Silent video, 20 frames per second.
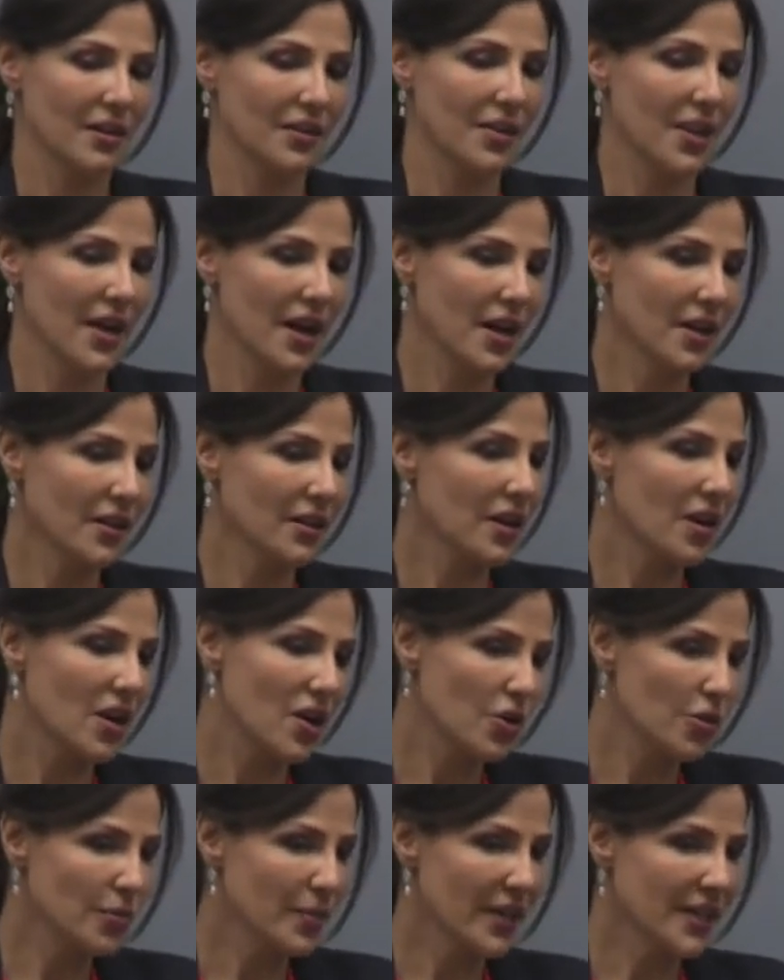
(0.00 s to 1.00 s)
their
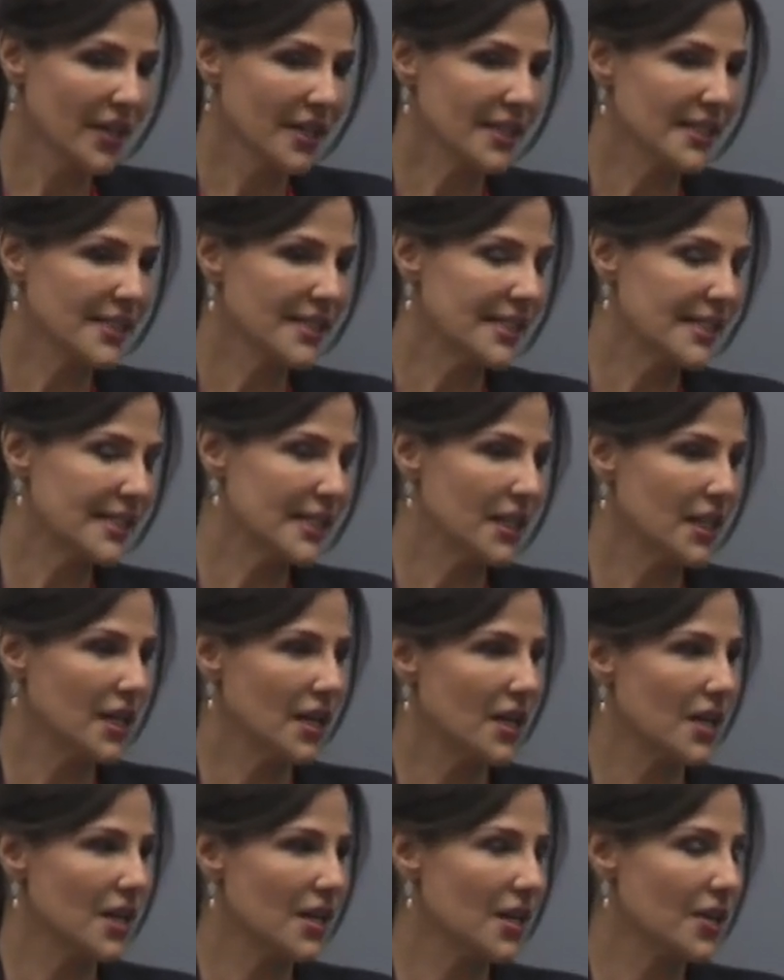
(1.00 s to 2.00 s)
comments
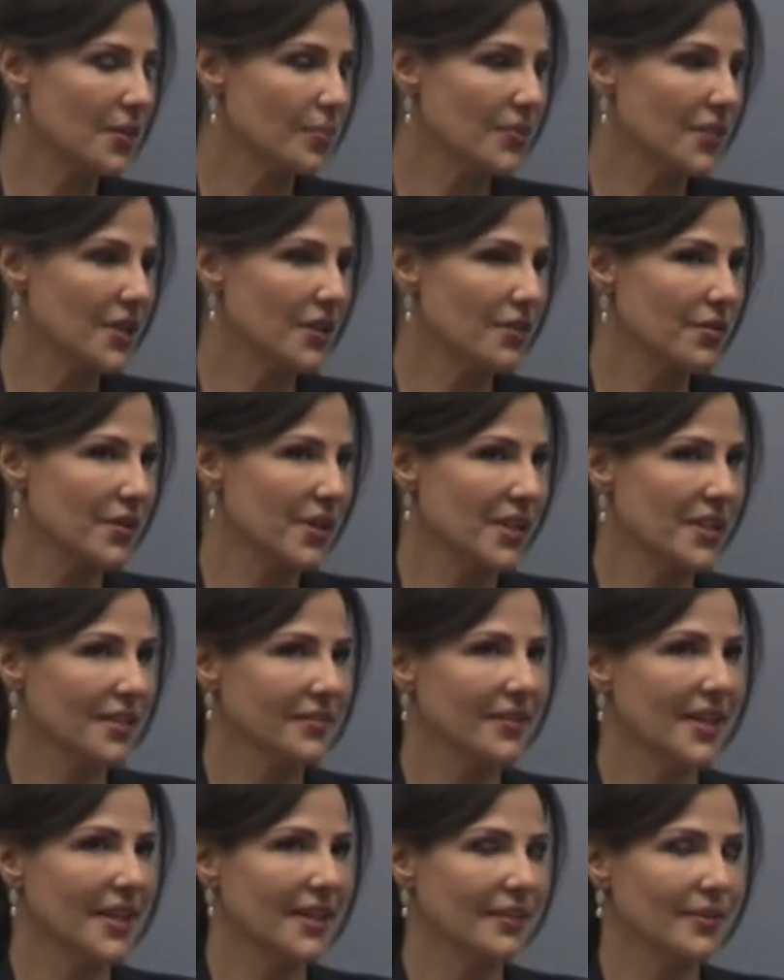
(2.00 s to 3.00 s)

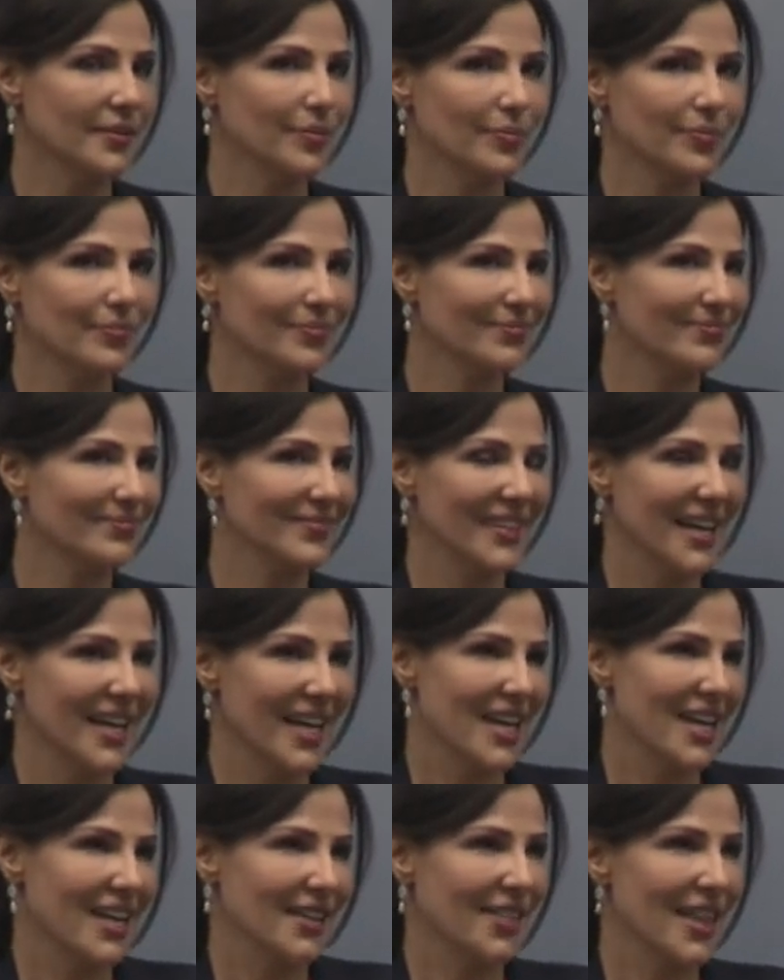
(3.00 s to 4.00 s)
relieve that
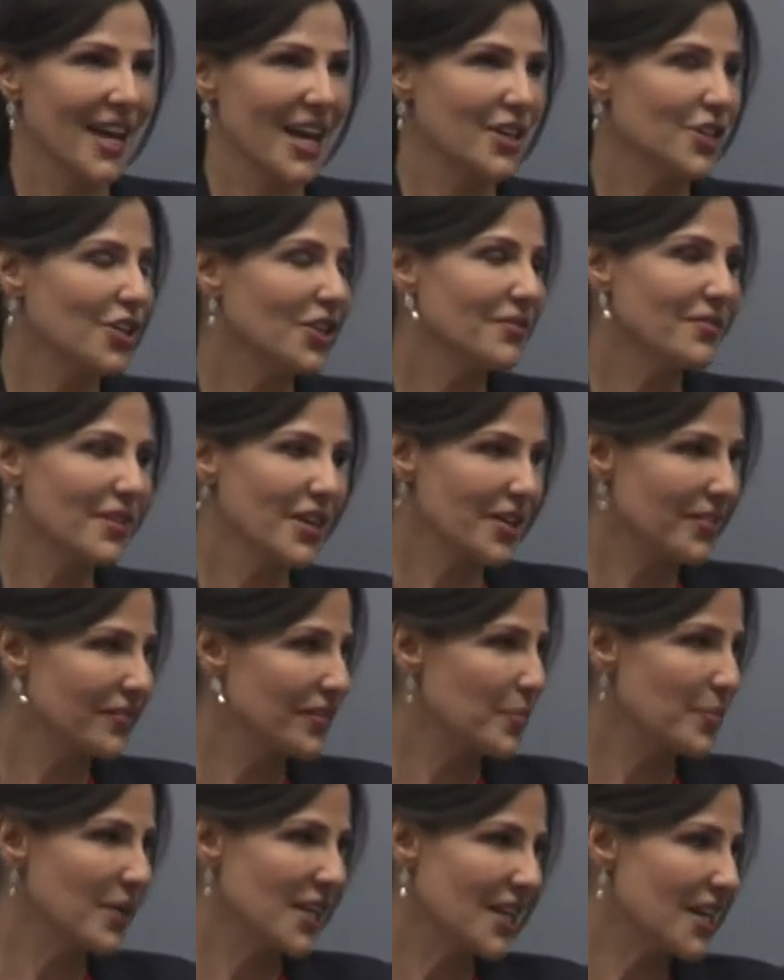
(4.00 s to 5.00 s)
they're not very
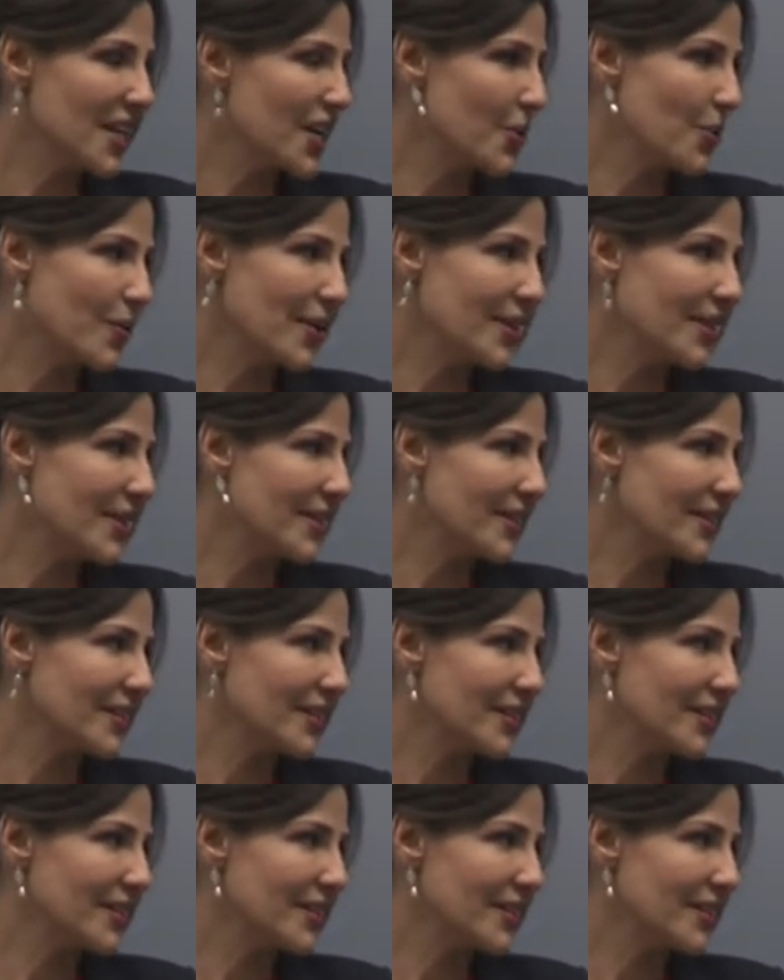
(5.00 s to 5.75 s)
familiar with